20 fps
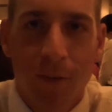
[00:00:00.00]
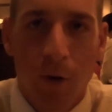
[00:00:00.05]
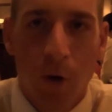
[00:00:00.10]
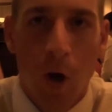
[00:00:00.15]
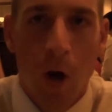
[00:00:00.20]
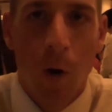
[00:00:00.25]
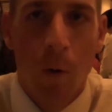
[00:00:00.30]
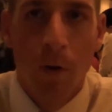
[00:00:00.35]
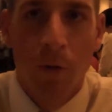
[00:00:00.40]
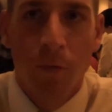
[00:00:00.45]

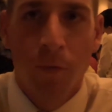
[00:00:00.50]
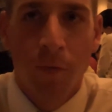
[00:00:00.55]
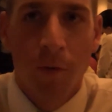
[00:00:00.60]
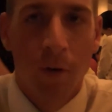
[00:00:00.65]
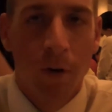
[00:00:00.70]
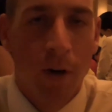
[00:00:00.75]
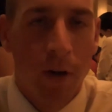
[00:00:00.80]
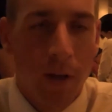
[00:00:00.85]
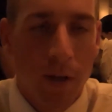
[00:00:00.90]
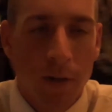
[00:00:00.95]
They're always
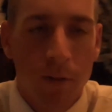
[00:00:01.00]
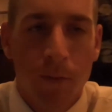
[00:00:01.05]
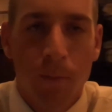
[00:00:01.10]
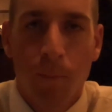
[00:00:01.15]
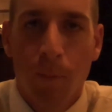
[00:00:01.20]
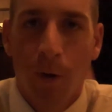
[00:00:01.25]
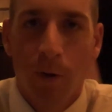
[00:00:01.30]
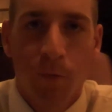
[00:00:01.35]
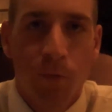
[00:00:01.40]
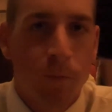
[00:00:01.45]
friendly.
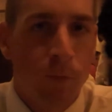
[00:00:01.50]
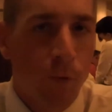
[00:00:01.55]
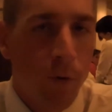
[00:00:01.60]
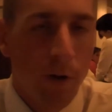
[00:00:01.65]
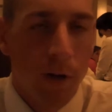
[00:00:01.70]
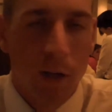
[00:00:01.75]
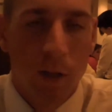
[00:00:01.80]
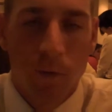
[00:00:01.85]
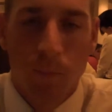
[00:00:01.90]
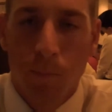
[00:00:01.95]
The most
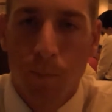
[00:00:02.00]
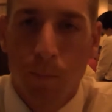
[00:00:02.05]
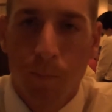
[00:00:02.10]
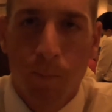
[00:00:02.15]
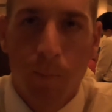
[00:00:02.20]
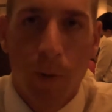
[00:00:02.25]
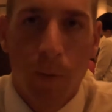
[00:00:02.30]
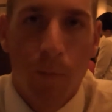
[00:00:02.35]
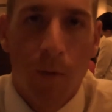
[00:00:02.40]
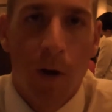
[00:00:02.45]
friendliest
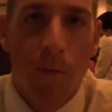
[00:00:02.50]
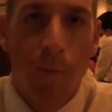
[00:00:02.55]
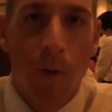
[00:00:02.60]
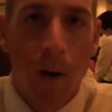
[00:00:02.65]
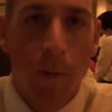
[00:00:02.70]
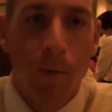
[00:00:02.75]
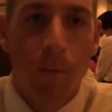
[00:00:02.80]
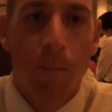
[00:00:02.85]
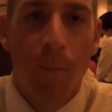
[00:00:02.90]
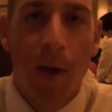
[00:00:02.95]
people I've
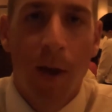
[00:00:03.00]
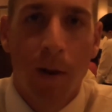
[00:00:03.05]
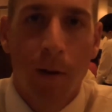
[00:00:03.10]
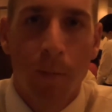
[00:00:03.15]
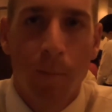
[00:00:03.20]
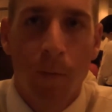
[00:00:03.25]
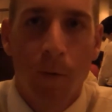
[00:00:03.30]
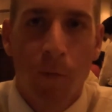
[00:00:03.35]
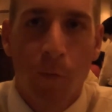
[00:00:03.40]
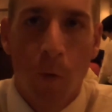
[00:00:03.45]
probably met
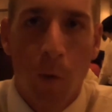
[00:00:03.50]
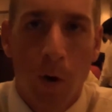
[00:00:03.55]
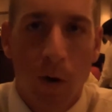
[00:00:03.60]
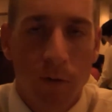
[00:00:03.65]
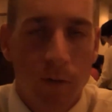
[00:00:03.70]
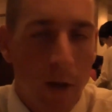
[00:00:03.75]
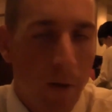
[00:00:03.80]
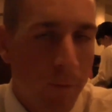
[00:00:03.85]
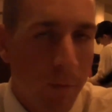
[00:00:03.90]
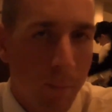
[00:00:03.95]
before,
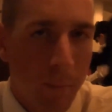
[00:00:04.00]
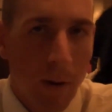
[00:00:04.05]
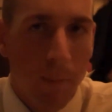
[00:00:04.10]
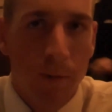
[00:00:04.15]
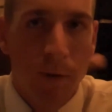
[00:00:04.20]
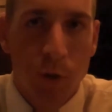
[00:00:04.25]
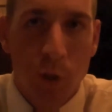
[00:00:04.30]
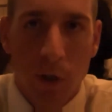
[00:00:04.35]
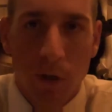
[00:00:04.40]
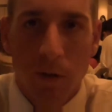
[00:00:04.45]
except for
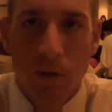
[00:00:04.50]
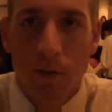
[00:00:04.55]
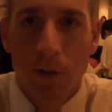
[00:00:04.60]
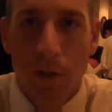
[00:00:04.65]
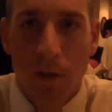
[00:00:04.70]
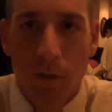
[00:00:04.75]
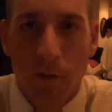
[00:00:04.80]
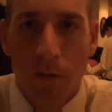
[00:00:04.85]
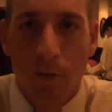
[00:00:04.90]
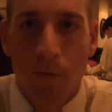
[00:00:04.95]
maybe Jeter.
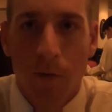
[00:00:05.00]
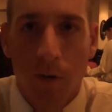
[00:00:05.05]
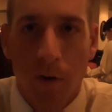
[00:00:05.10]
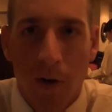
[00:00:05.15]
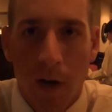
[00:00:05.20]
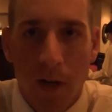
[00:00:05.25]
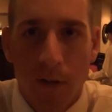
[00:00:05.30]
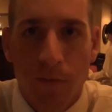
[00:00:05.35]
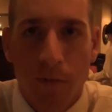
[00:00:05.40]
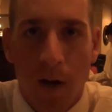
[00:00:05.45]
Jeter's a
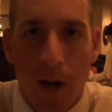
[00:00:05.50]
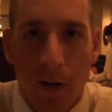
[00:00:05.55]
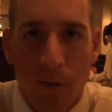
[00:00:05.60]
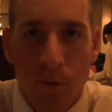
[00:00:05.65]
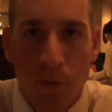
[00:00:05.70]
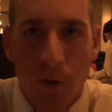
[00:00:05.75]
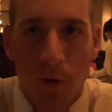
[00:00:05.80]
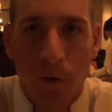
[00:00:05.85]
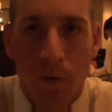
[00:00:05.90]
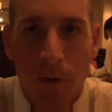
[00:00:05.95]
very nice guy,
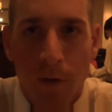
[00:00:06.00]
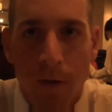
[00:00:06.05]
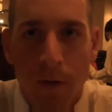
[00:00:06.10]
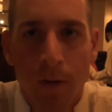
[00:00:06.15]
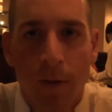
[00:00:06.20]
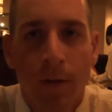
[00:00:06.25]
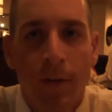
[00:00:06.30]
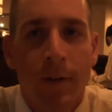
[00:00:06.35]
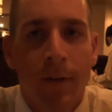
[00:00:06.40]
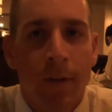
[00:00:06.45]
too.
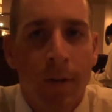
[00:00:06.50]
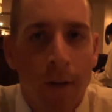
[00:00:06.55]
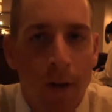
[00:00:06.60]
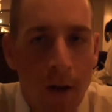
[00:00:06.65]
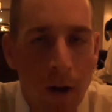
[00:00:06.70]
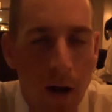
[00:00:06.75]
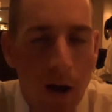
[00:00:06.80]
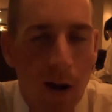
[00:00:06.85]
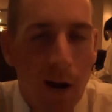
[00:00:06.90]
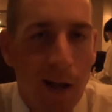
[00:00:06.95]

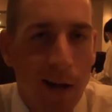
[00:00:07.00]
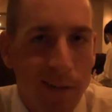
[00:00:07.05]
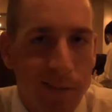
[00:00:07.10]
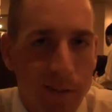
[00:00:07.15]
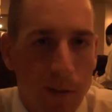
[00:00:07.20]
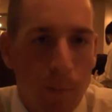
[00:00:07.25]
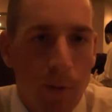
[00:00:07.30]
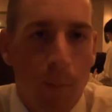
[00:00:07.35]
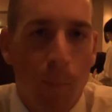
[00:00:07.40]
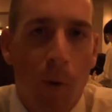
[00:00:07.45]
Unlike
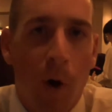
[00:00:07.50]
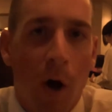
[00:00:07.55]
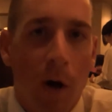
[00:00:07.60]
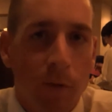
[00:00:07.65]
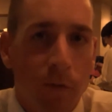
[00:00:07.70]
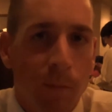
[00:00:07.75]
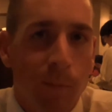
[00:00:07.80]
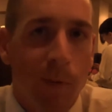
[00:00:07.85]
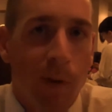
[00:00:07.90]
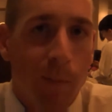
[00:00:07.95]
some of the
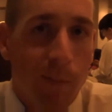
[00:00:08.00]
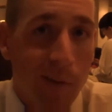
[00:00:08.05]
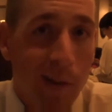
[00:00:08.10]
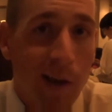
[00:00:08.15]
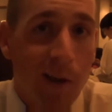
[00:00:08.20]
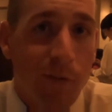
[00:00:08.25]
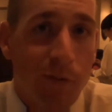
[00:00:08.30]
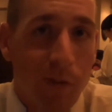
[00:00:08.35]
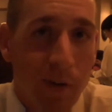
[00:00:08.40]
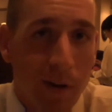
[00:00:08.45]
Boston people
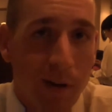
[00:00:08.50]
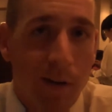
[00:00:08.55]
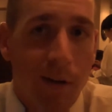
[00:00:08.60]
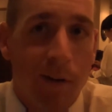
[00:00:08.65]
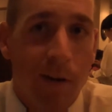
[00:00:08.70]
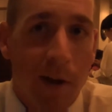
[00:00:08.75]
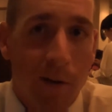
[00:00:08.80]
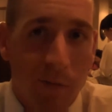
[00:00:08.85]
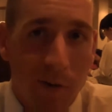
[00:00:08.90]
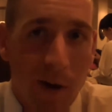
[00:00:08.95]
that I've seen
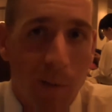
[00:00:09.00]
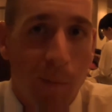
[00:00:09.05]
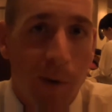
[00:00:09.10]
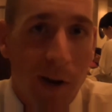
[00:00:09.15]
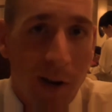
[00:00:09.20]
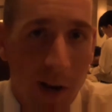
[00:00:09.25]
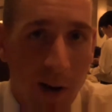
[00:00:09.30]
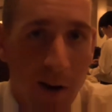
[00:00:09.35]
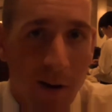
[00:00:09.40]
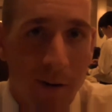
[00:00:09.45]
that have come
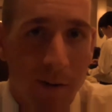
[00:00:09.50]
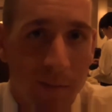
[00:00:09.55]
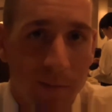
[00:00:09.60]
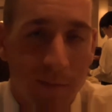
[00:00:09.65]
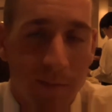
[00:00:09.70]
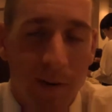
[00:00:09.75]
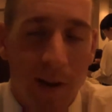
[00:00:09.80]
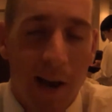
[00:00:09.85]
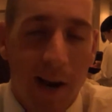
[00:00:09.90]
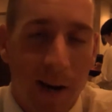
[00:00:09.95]
in here.
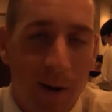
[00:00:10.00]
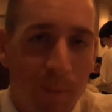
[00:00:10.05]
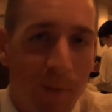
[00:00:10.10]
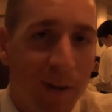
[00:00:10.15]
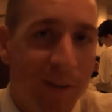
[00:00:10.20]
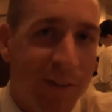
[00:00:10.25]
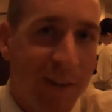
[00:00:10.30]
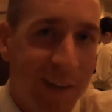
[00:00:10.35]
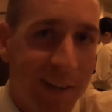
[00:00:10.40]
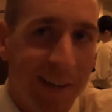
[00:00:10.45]
I'm not going to
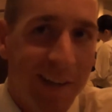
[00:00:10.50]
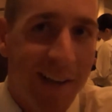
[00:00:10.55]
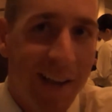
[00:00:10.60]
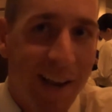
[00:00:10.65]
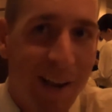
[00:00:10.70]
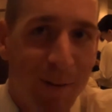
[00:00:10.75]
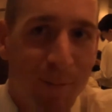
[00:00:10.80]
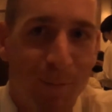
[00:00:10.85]
mention any names.